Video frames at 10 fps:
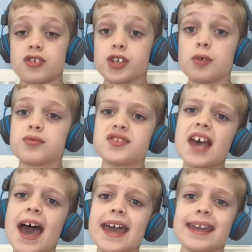
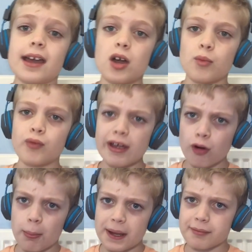Today we
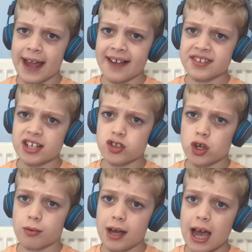will be reacting
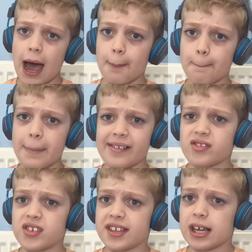to
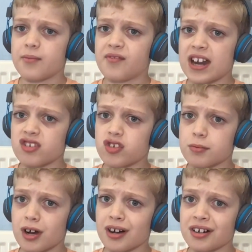Amanda the
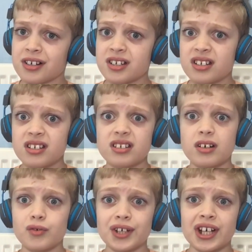Adventurer.
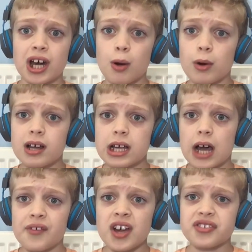Oh no,
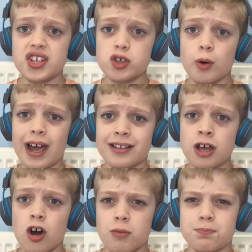I've heard this quite a
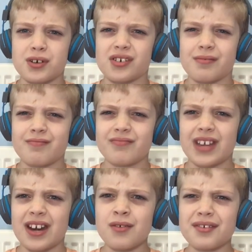lot, but
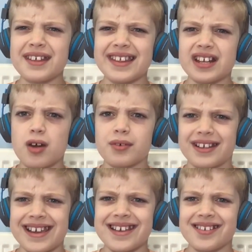I don't really know
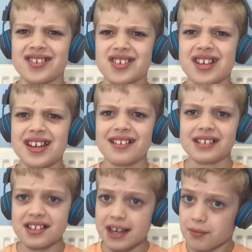what it is.
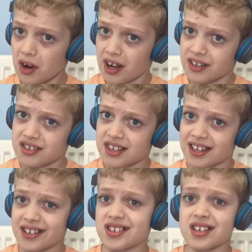Let's get right into
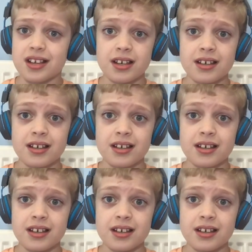this.